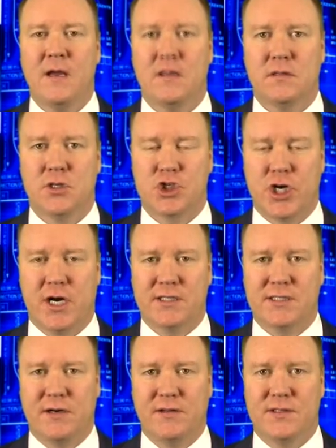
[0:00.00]
The
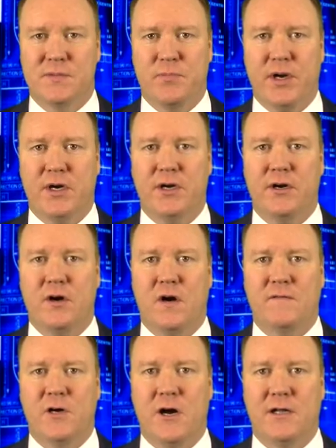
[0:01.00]
Sharks are the superior
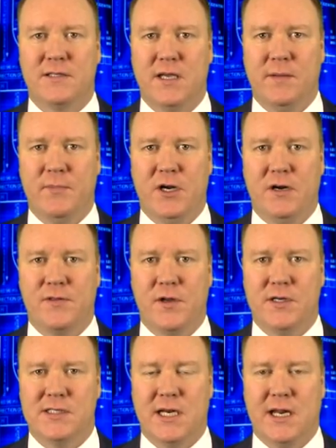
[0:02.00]
overall team here
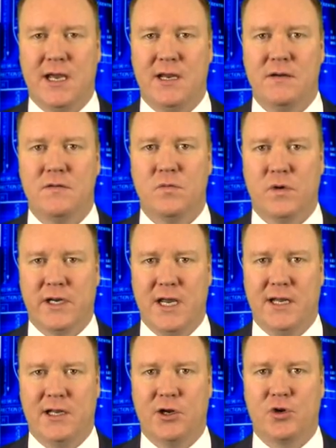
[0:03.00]
Thursday night. We're
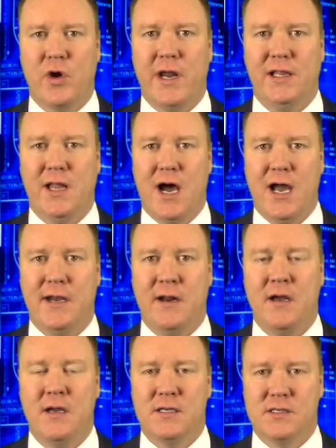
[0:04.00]
getting a great line.
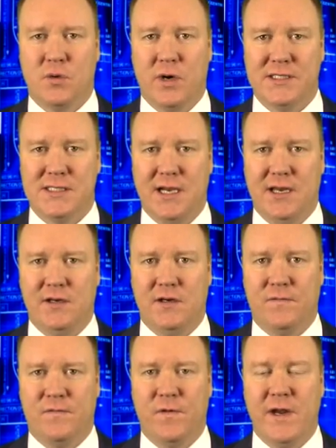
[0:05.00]
So once again,
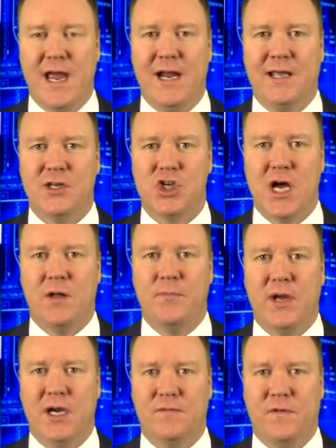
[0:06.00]
your free
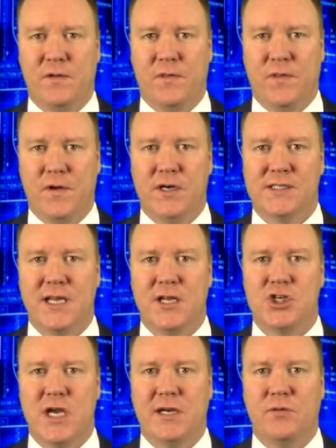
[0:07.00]
NHL pick for
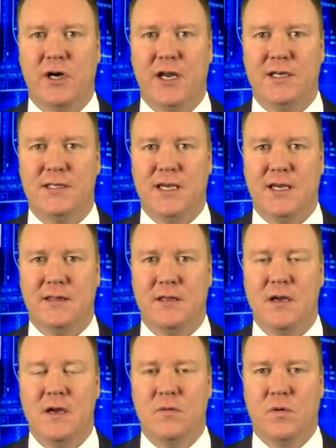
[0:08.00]
Thursday, January
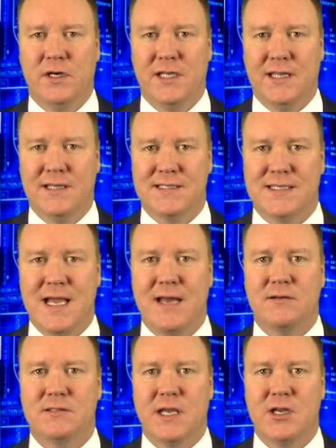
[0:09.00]
18th. We're taking the
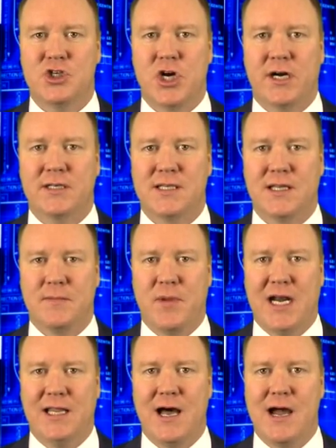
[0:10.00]
San Jose Sharks on the
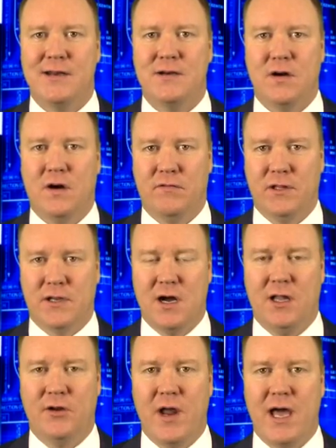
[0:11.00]
money line over the
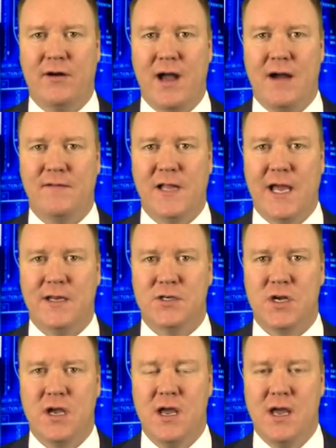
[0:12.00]
Colorado
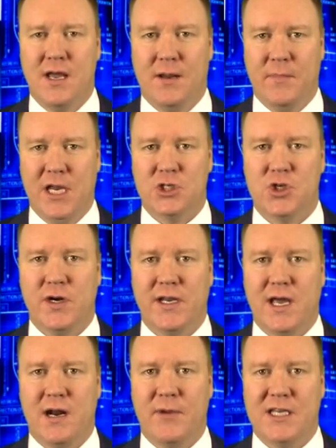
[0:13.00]
Avalanche. And make sure
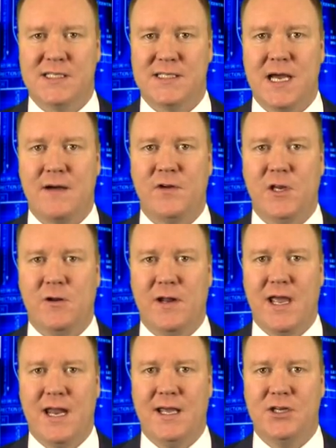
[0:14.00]
you get on my
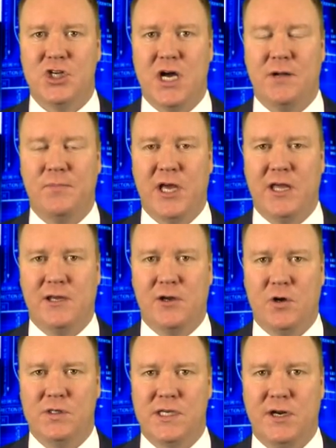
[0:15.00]
7-unit NHL play that
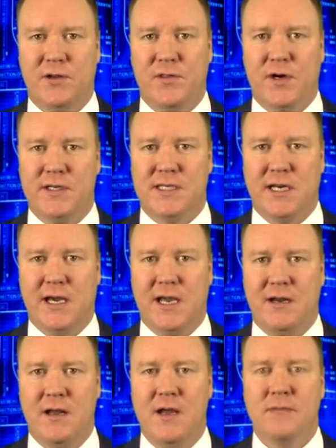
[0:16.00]
goes here Thursday
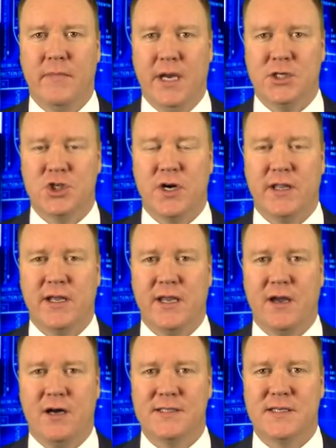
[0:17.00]
night. Make sure that
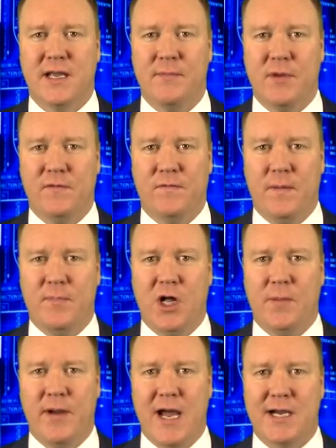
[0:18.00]
you also get my
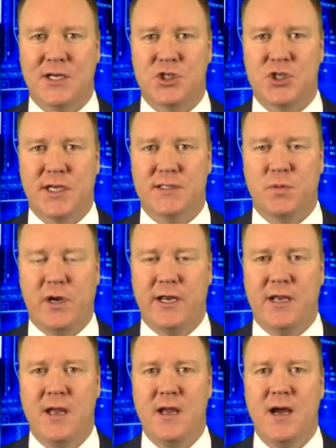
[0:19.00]
football package this
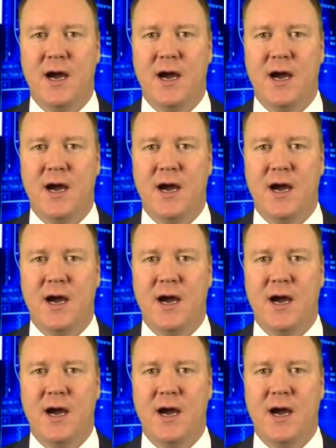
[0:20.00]
week.